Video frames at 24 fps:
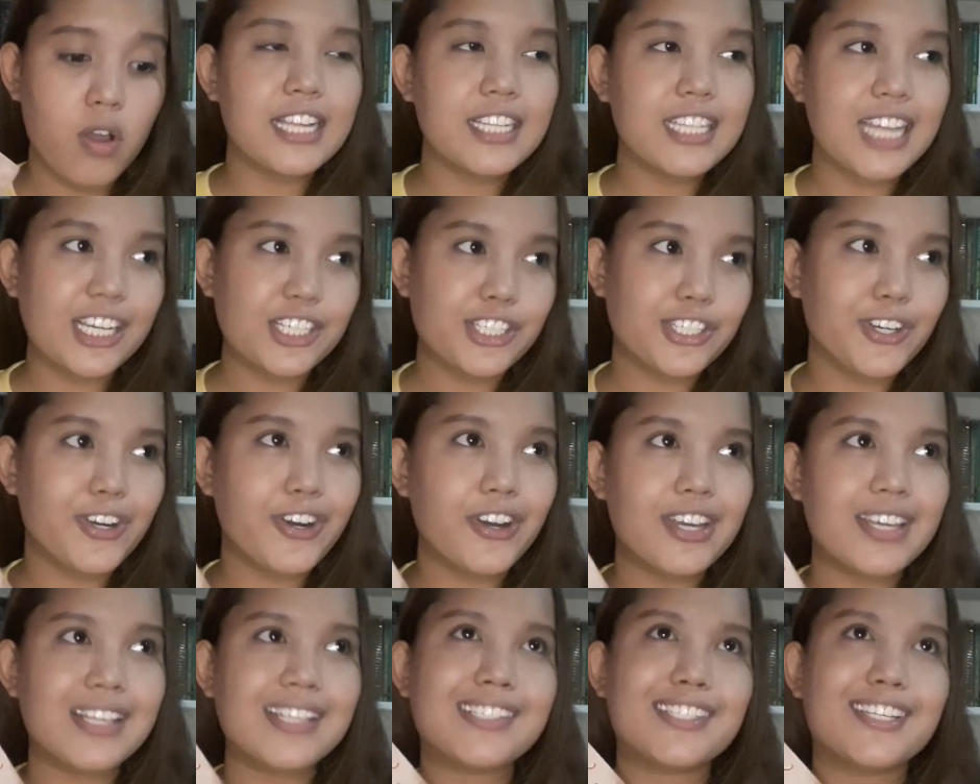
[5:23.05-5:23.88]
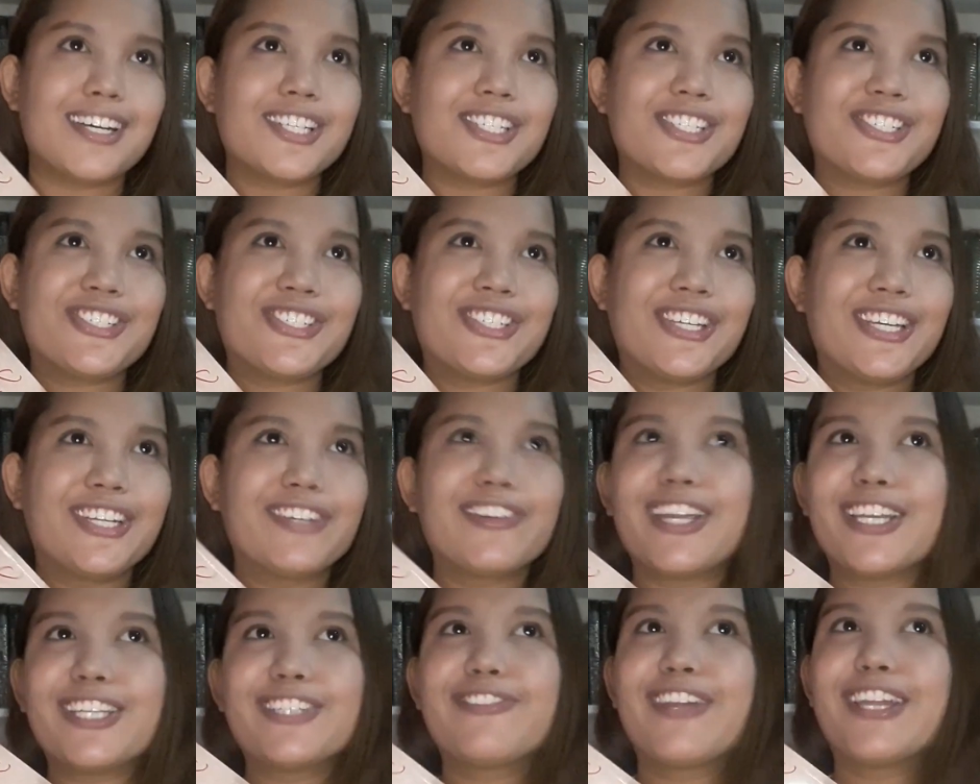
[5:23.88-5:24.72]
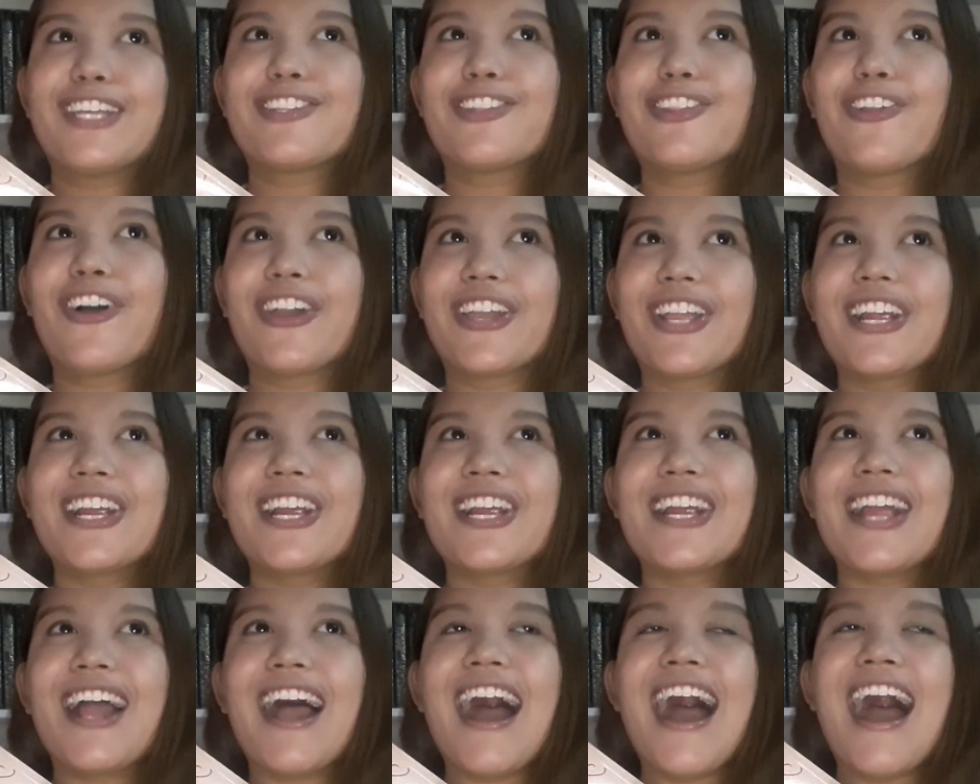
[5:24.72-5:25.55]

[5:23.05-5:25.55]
Ignacio is such a great lawyer.